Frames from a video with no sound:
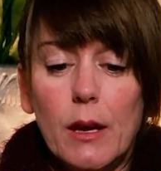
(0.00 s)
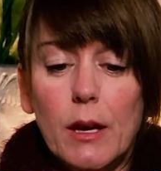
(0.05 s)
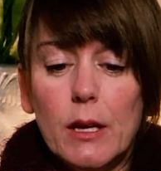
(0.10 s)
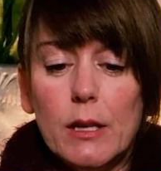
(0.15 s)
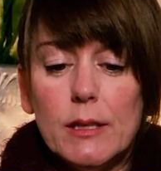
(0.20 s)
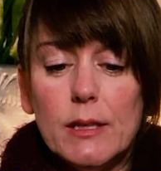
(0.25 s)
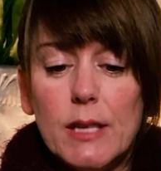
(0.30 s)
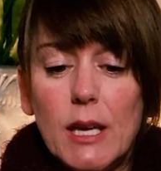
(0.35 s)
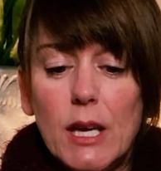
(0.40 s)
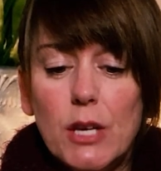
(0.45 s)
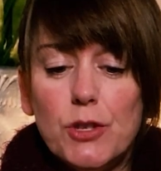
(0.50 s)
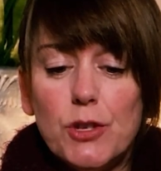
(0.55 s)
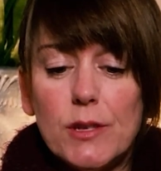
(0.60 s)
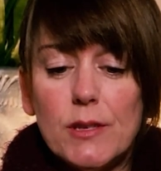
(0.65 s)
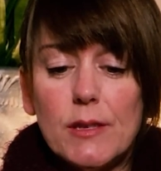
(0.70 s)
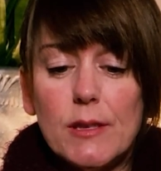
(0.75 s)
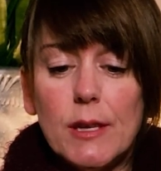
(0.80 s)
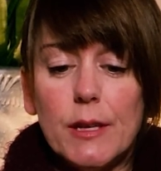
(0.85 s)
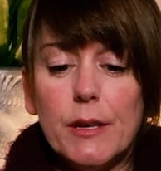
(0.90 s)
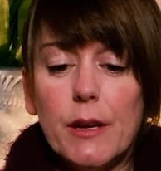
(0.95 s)
Siege is
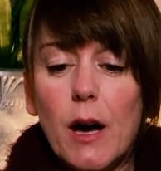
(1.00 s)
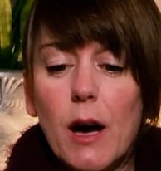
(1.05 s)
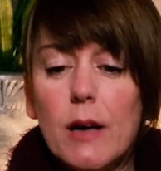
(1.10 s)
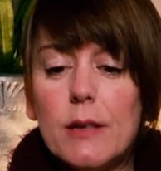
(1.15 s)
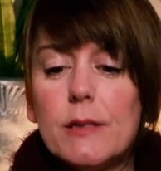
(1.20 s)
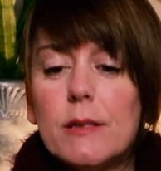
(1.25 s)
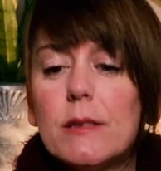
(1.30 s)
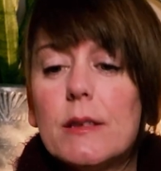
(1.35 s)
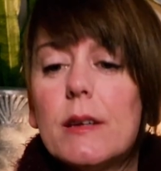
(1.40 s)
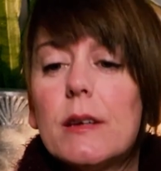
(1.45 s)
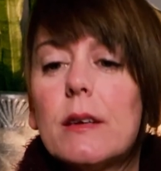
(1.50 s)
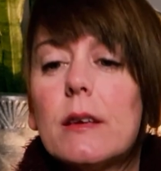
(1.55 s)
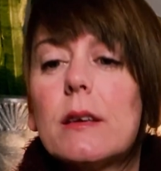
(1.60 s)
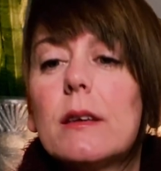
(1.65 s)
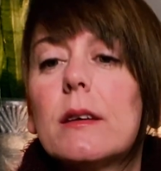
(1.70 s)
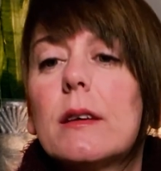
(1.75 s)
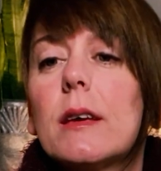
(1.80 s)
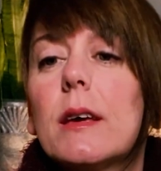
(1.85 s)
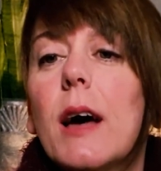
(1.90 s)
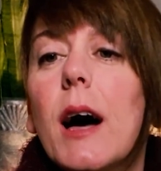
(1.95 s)
the Gnostic
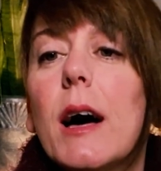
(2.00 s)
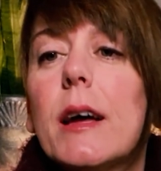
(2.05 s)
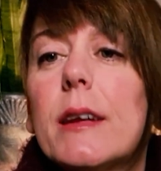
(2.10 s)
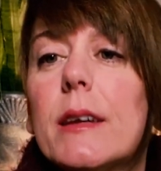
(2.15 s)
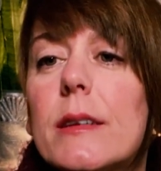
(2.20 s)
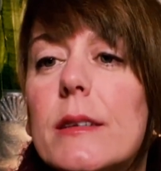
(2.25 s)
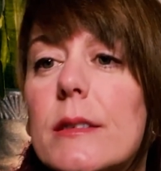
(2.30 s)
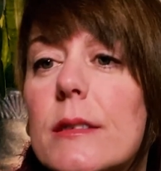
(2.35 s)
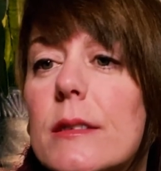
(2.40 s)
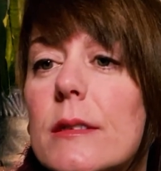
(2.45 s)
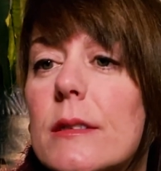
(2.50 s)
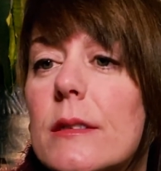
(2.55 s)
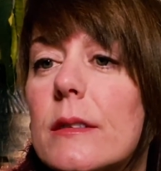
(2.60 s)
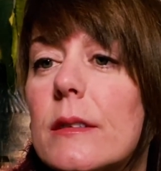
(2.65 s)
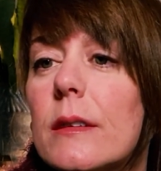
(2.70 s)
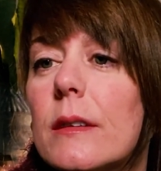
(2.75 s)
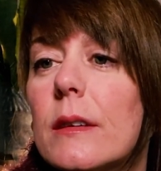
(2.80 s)
goddess